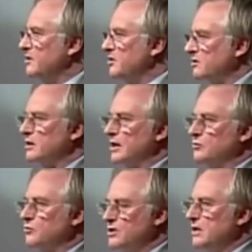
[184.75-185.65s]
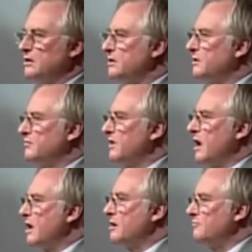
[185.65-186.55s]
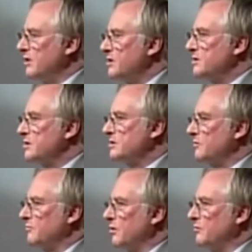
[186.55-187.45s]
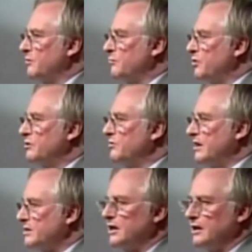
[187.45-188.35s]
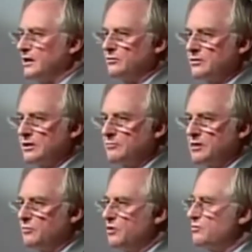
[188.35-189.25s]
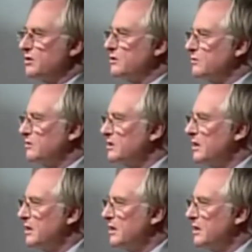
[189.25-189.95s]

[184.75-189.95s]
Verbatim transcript: just like alternative versions of, of the book of Isaiah or something, where you just look at,